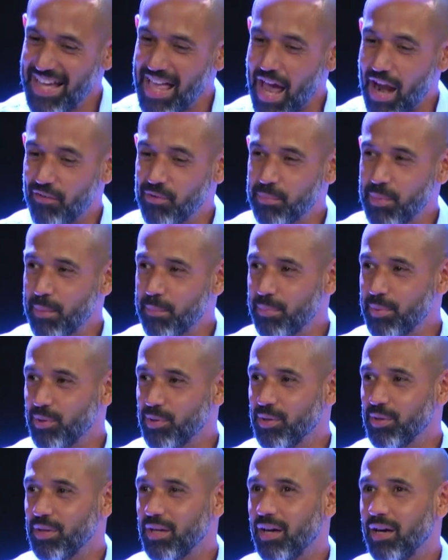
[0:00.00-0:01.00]
I
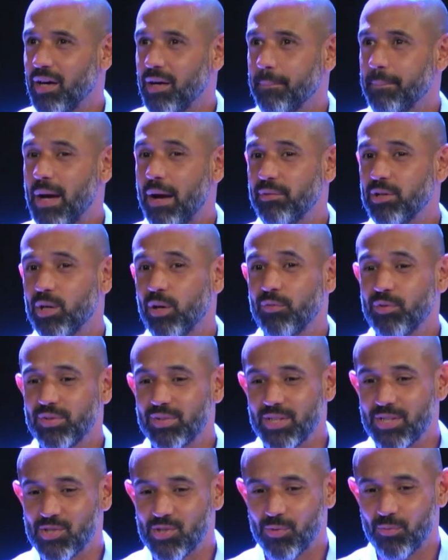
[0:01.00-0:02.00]
remember having a
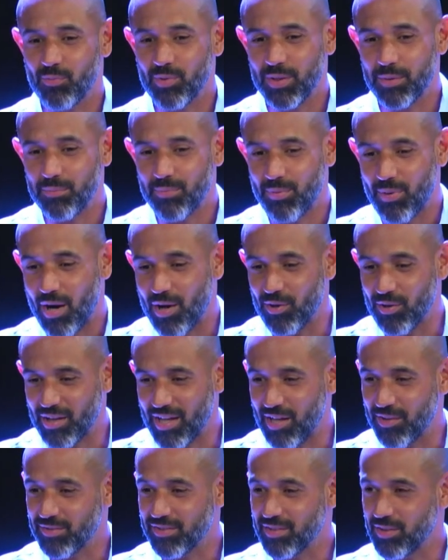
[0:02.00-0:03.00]
conversation with prior
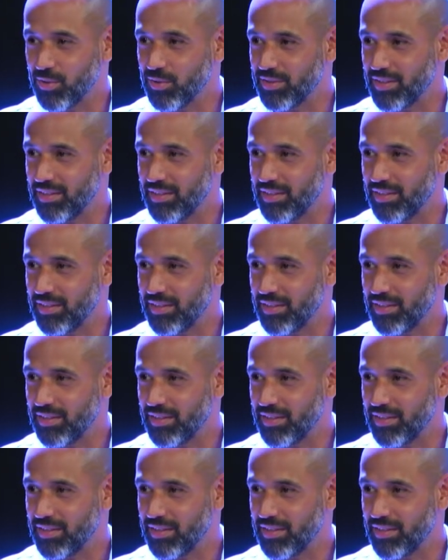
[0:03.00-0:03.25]
counselors,